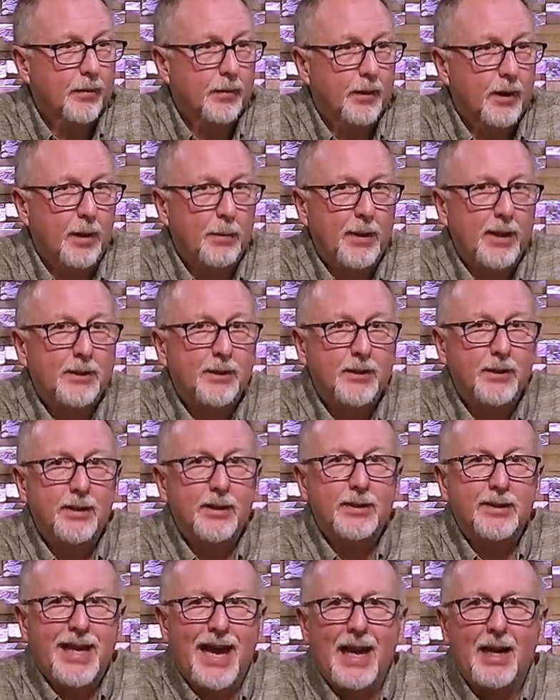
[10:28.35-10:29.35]
That means in
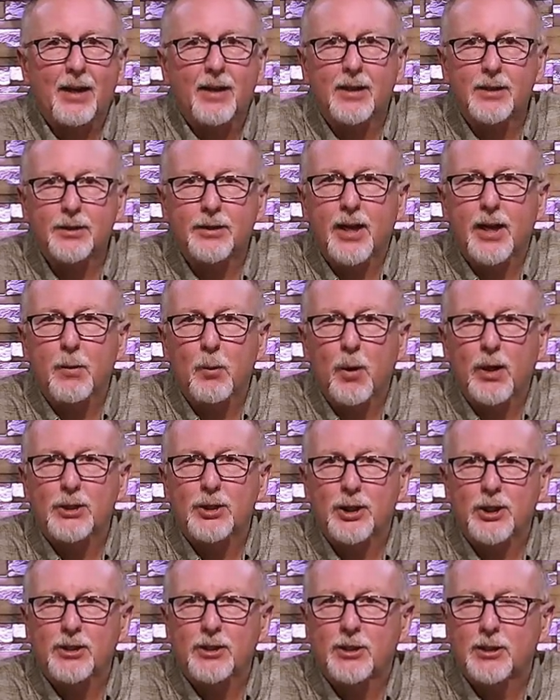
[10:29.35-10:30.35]
exactly the same way
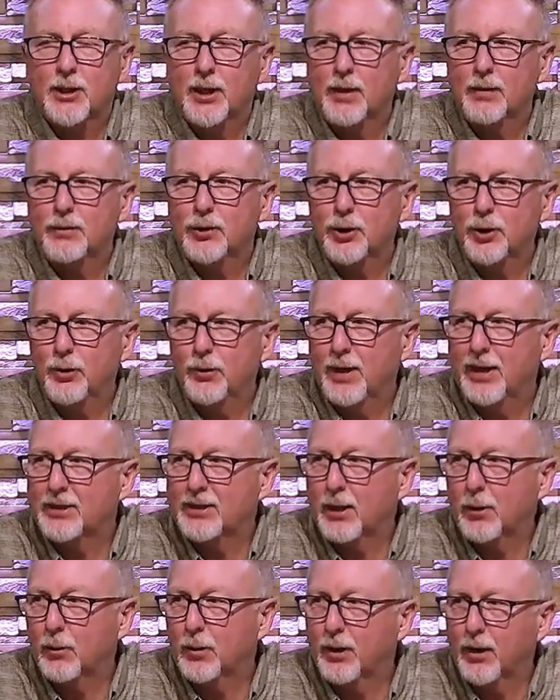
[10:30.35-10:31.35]
Jesus loves you, that's
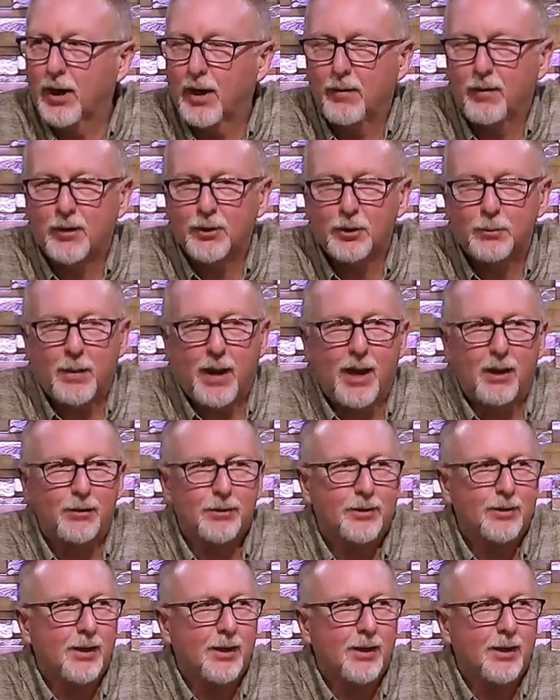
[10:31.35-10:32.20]
how we're to love our spouse.